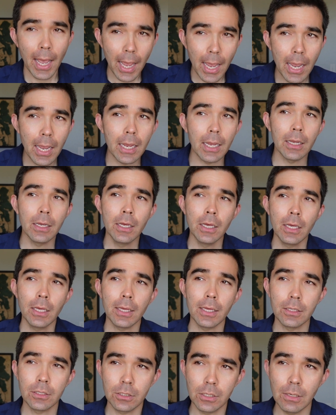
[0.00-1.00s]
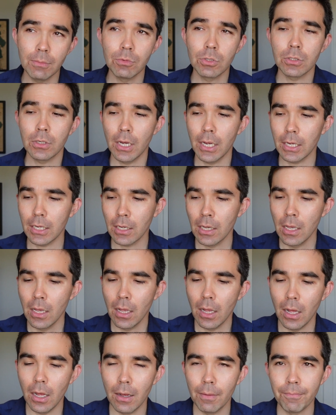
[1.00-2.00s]
Hey, it seems like
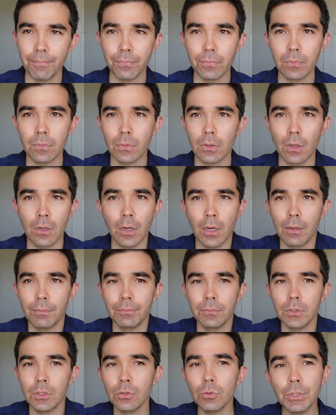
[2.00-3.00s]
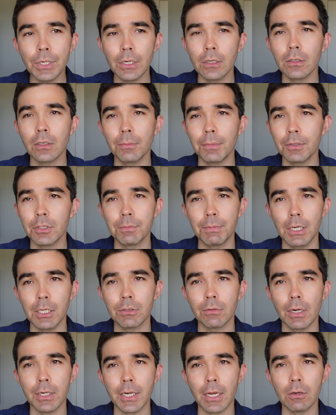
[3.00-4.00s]
um, um, you need a little bit of
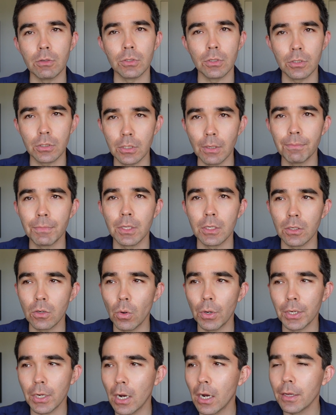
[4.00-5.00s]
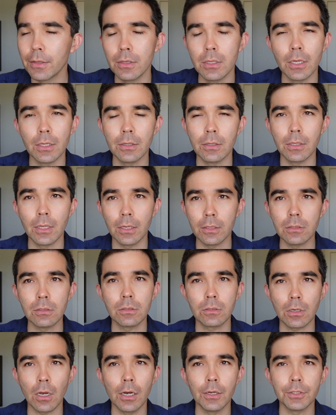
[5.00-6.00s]
space right now. Is there something going on that,
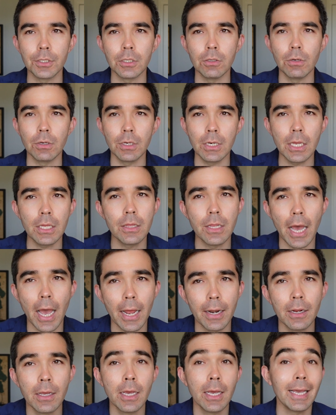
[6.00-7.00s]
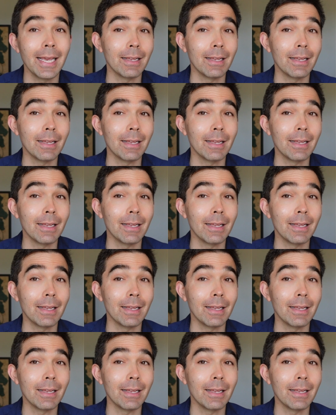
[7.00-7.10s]
that's causing you to need that?